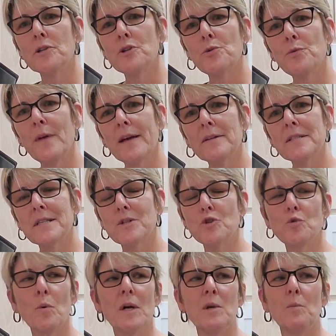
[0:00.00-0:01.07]

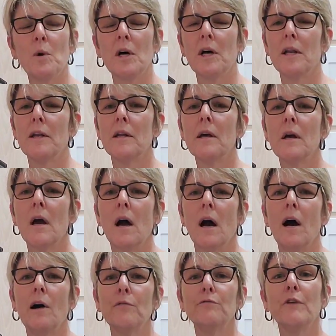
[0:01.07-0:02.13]
2021
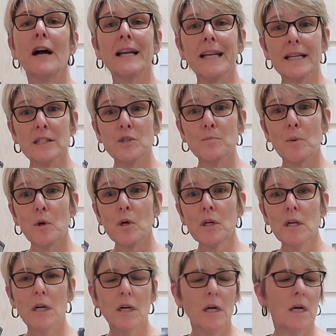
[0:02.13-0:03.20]
finance book.